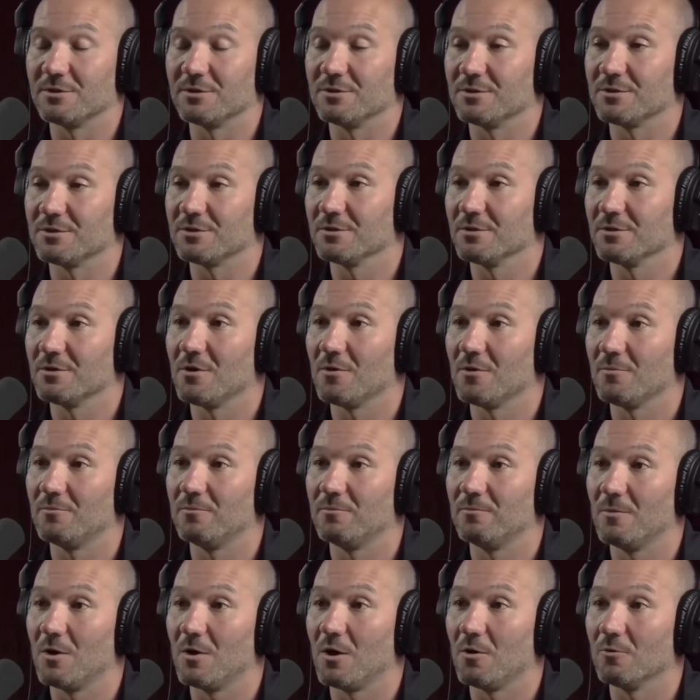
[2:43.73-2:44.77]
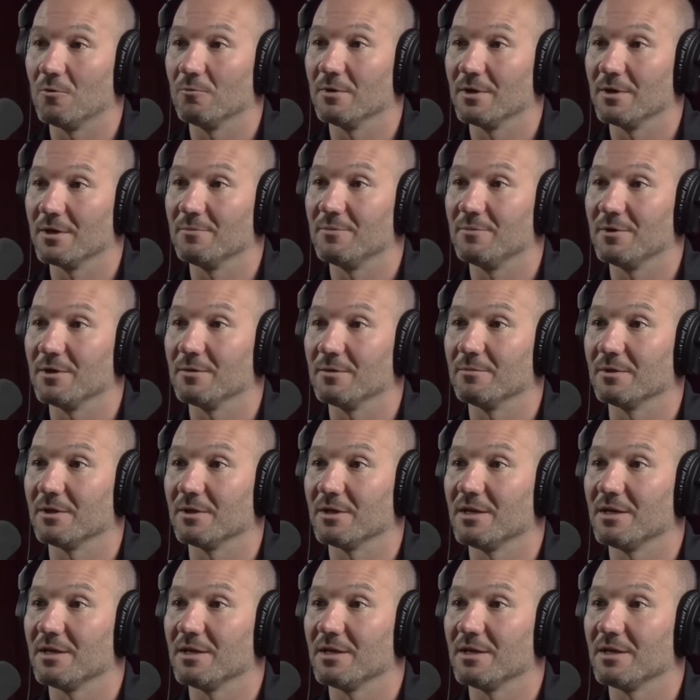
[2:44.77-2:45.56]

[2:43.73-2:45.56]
you should already be able to